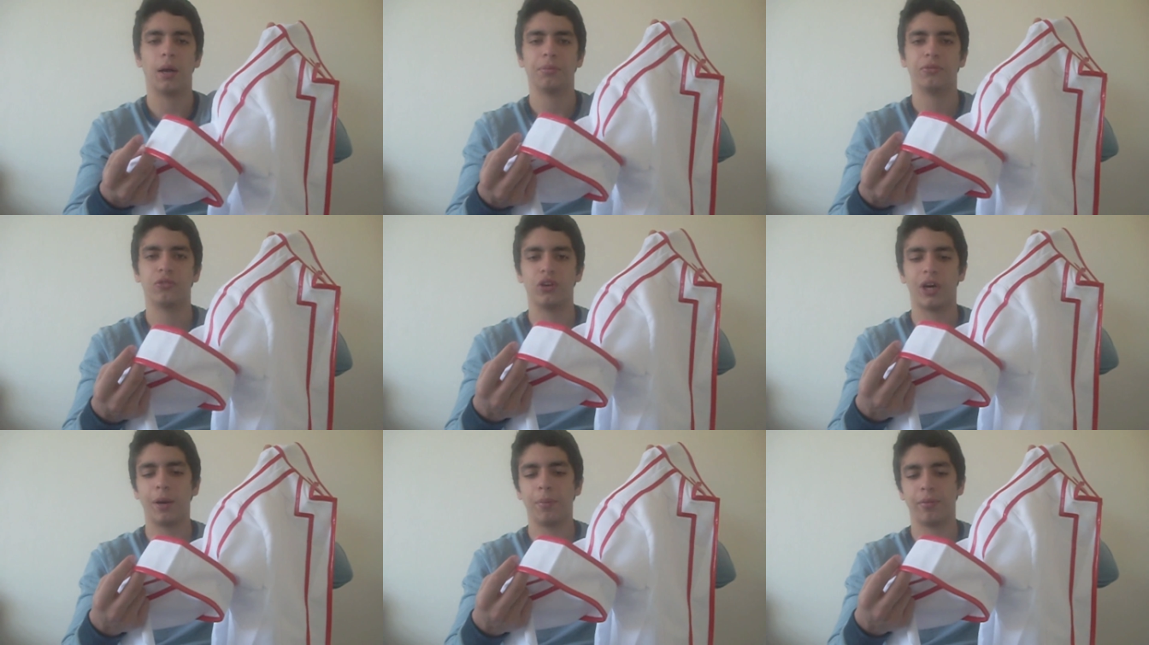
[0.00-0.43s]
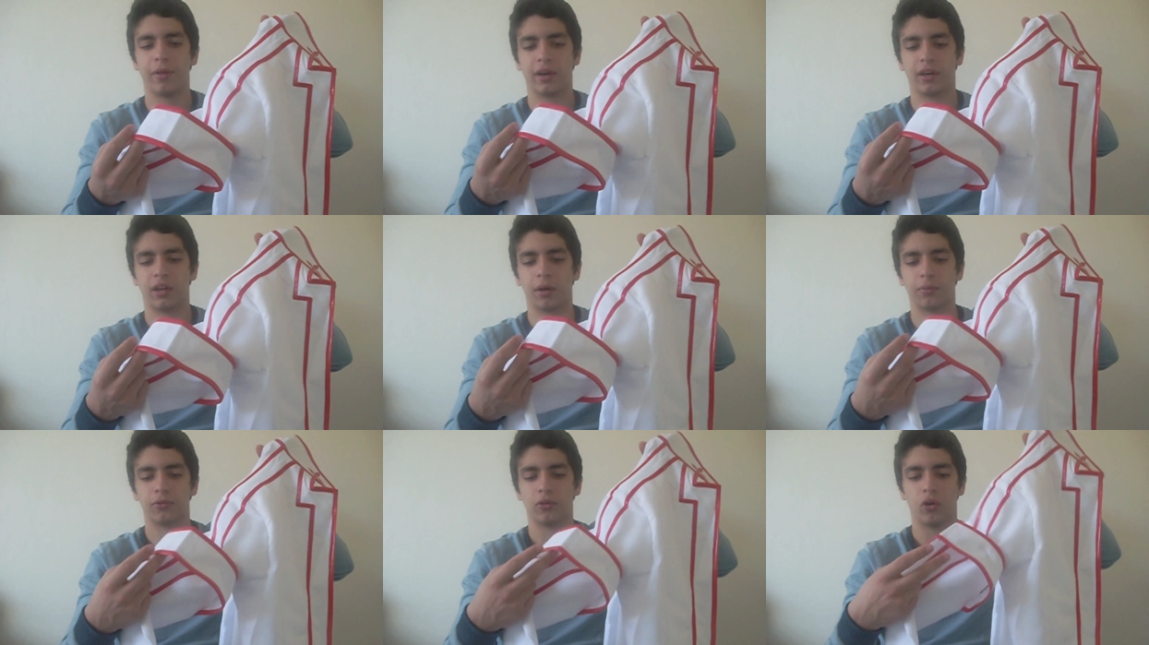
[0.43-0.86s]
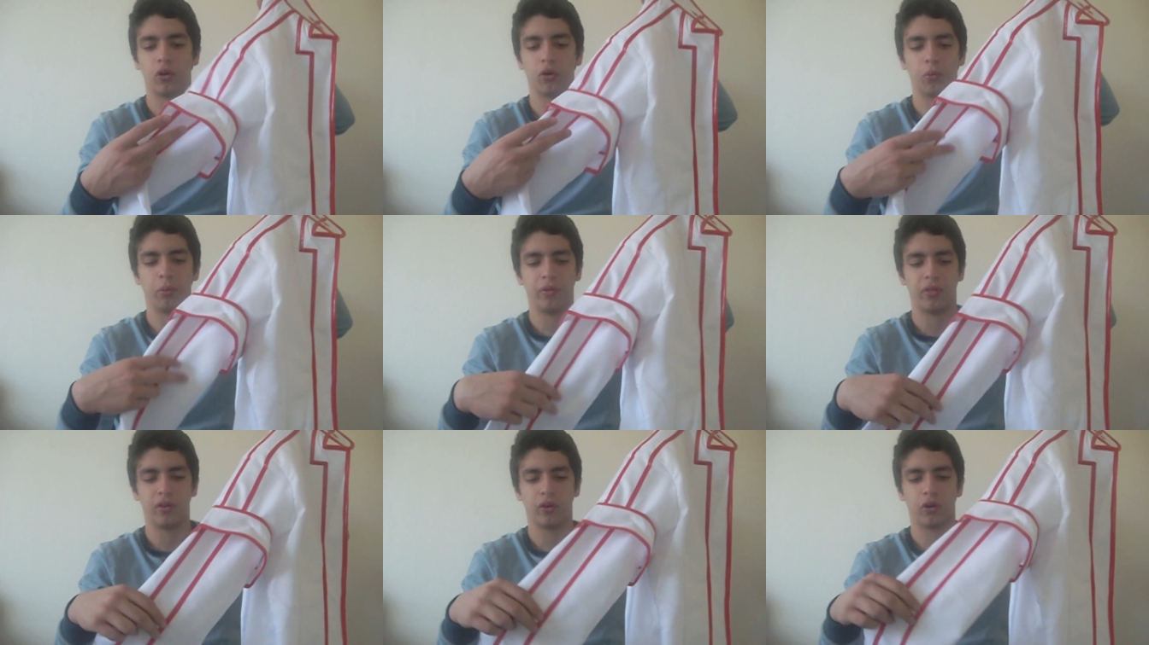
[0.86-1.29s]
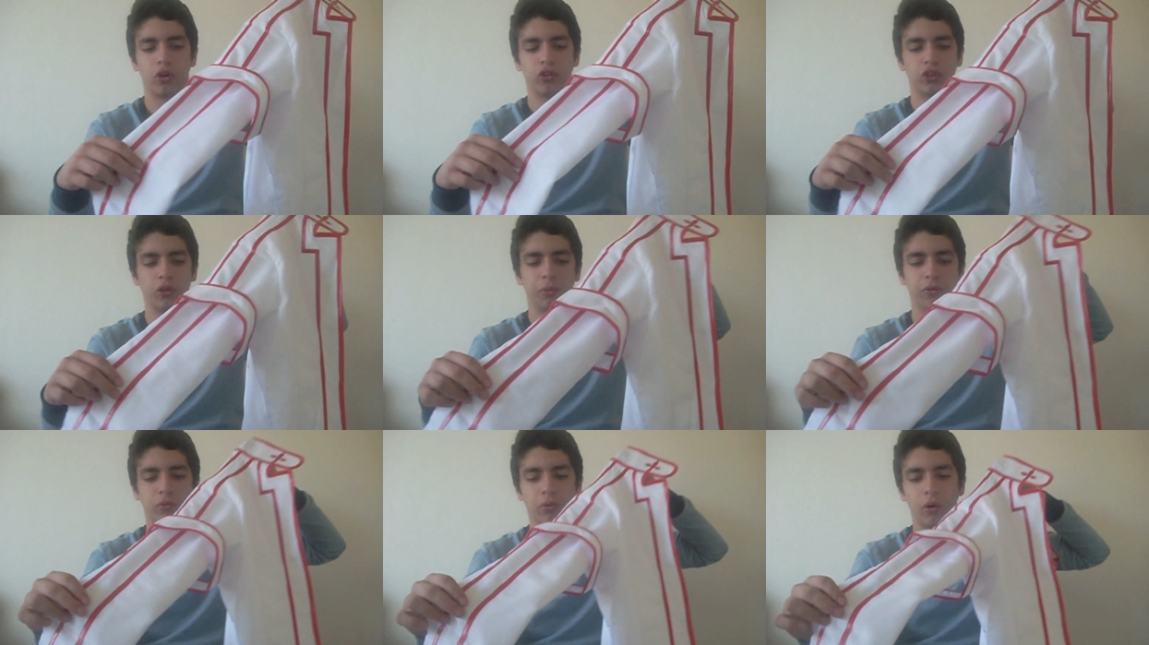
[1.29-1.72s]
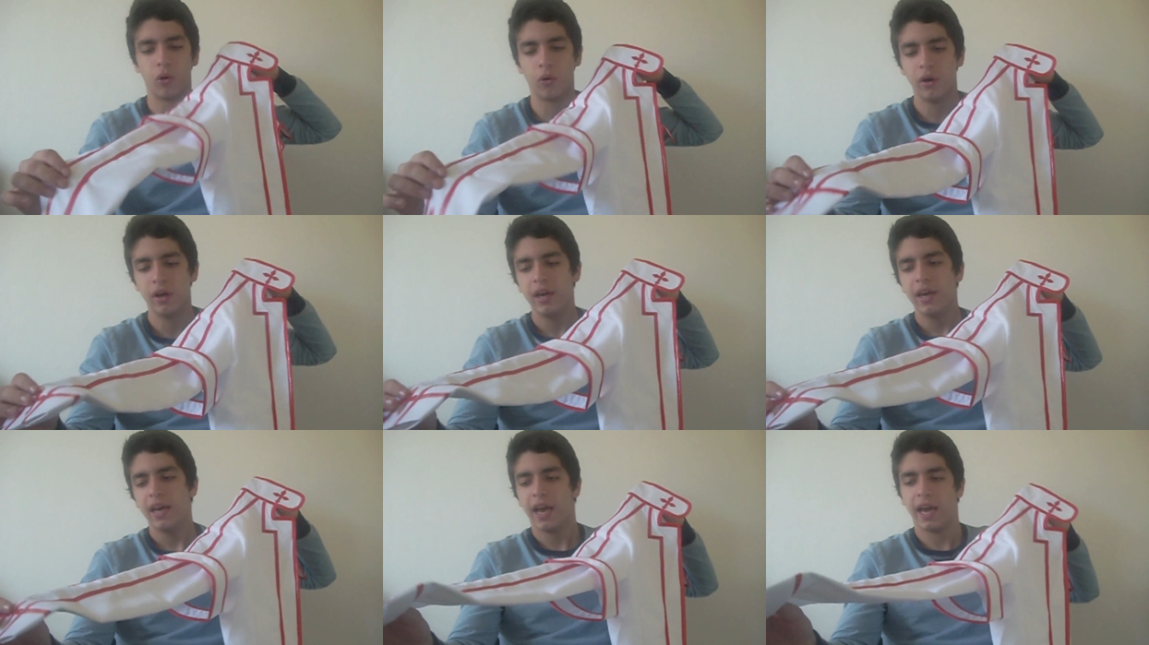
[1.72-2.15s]
strap that comes along with the costume as
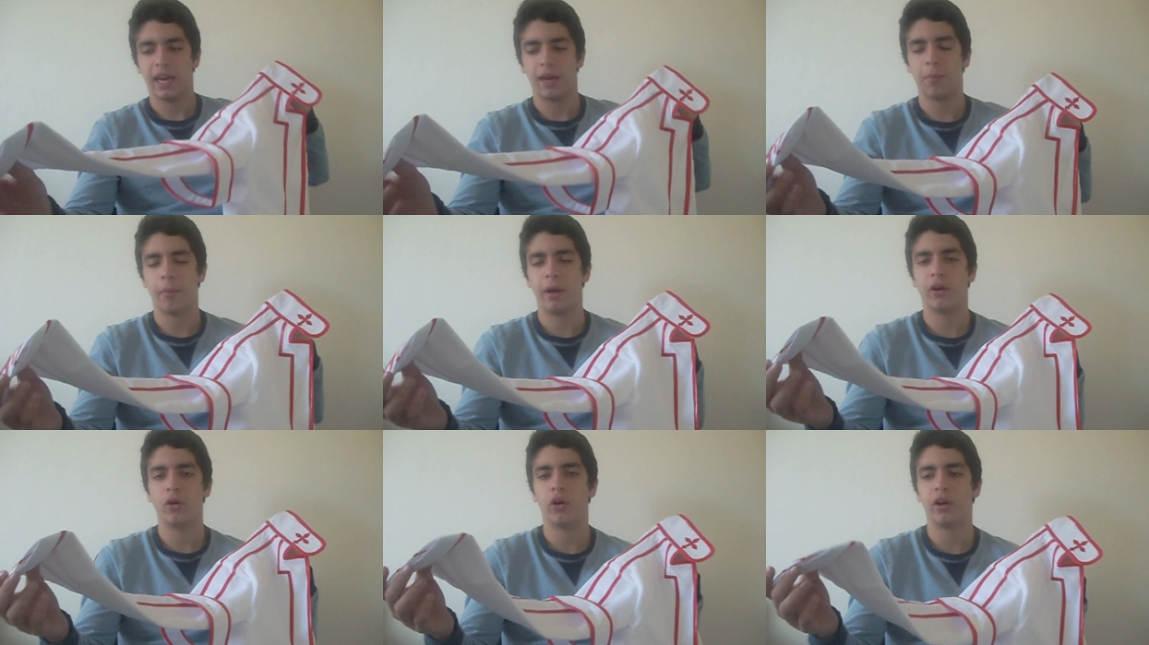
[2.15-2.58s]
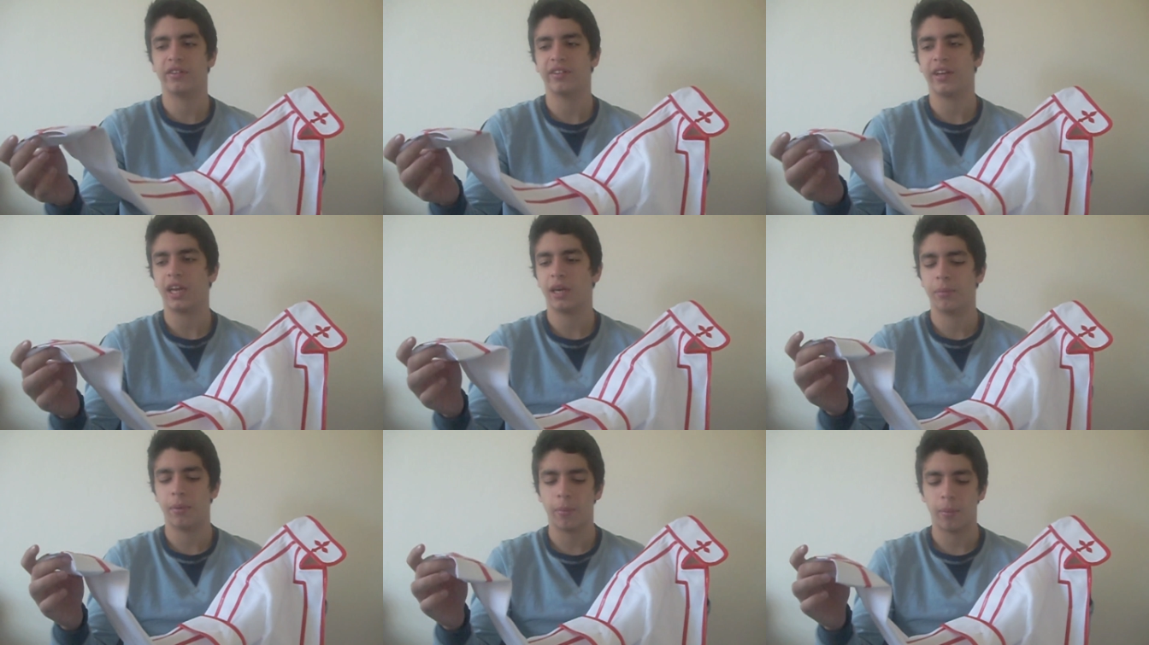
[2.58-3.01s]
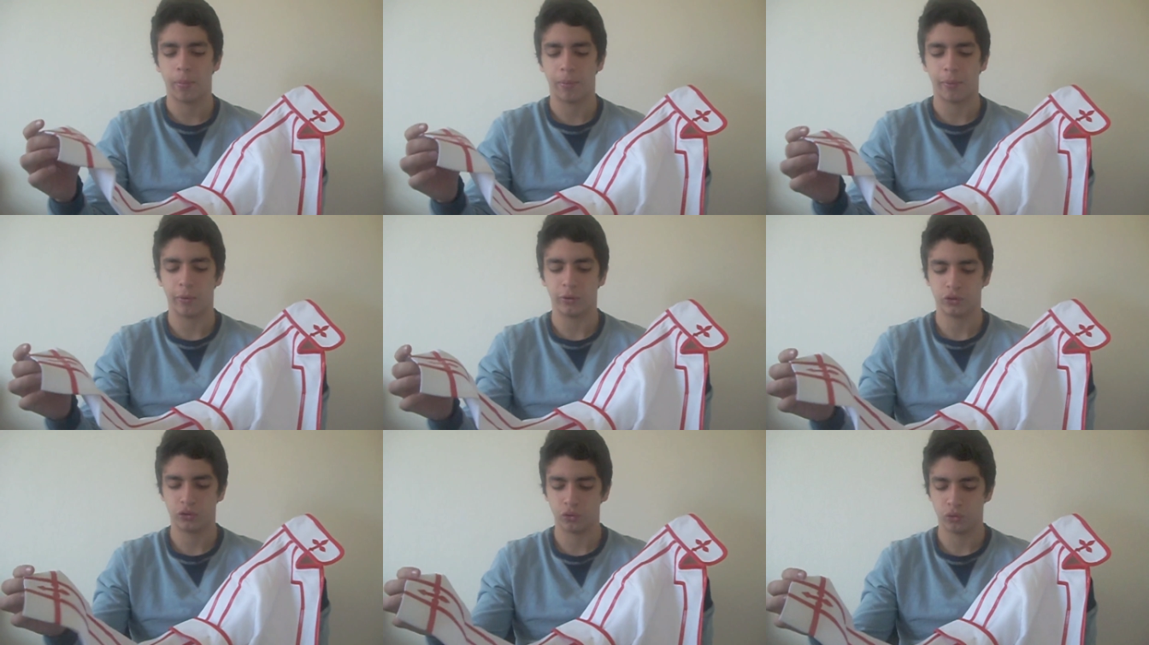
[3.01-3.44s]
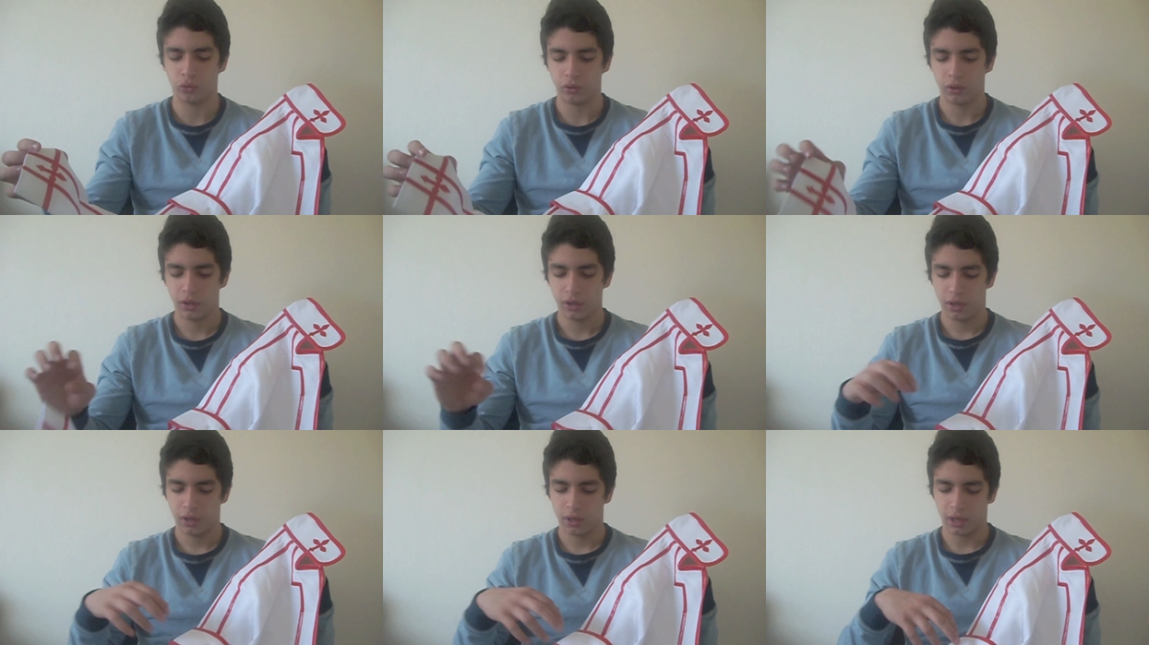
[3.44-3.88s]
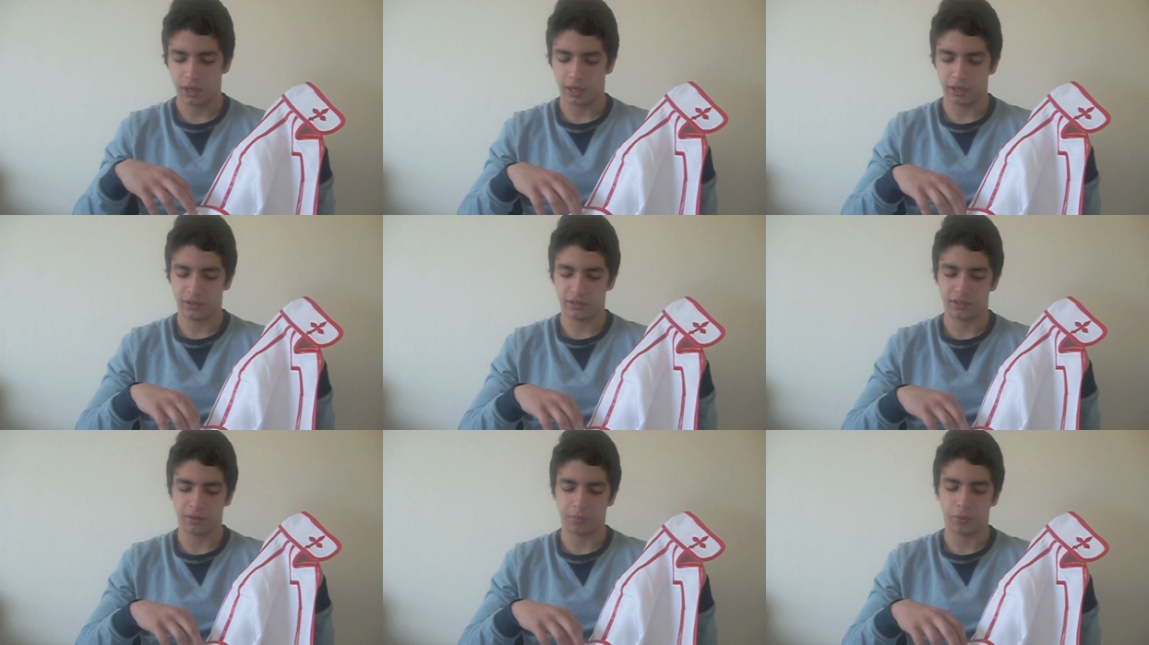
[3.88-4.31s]
well, and it may not exactly be proportional
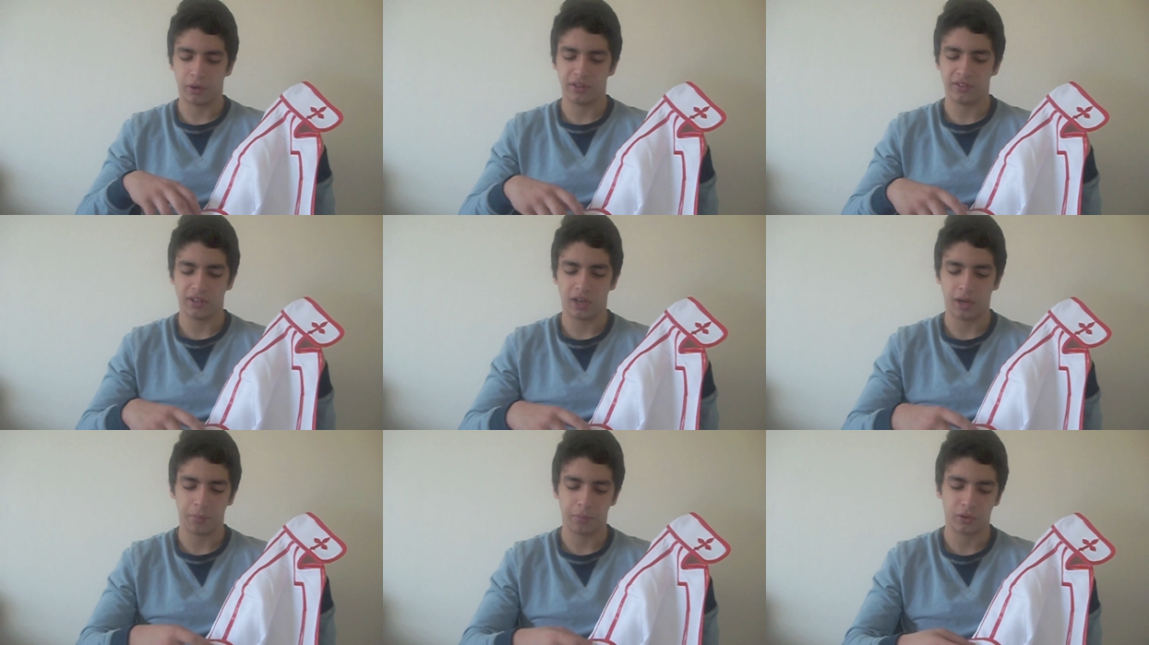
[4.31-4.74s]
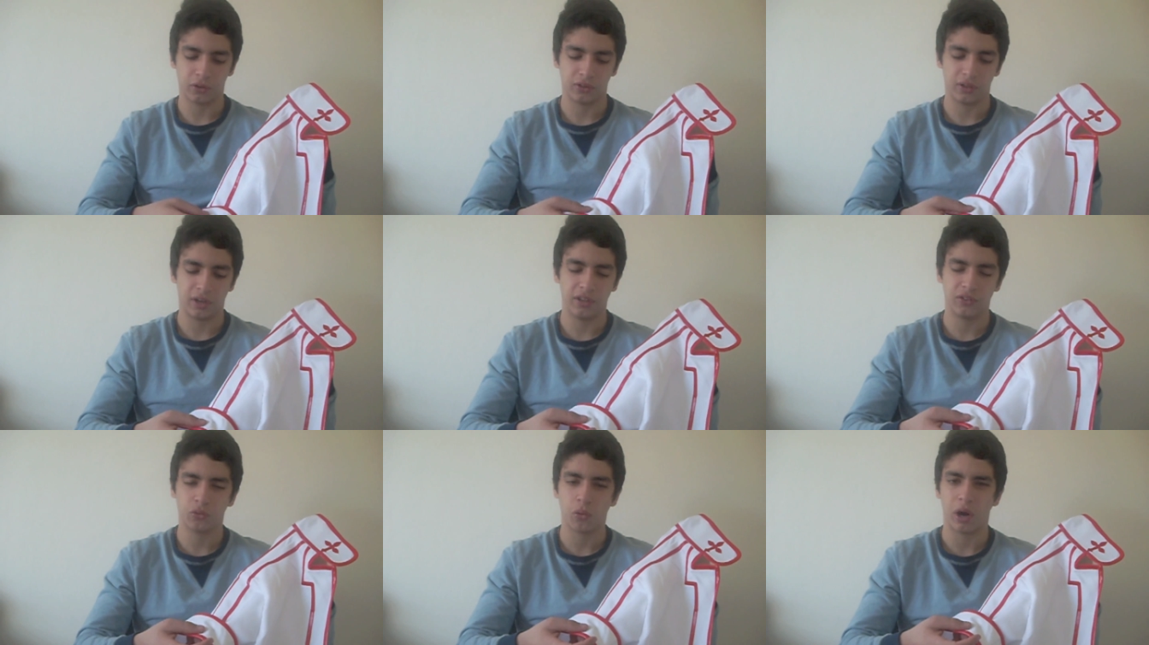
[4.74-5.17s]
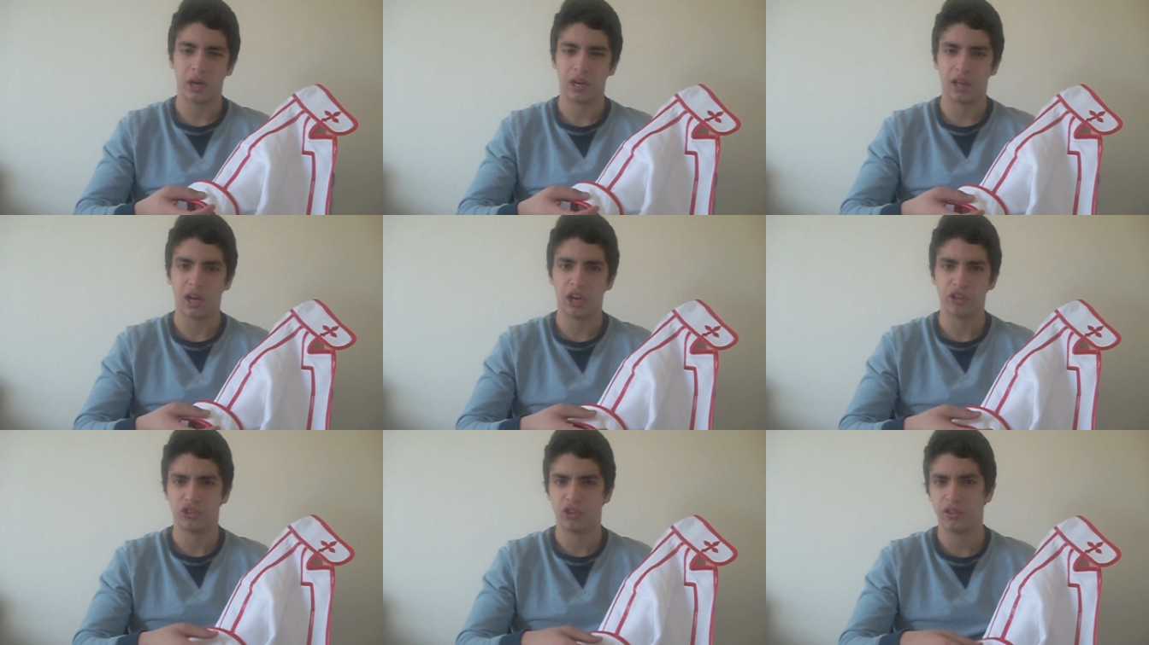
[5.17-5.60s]
to somebody's arm because it is quite large.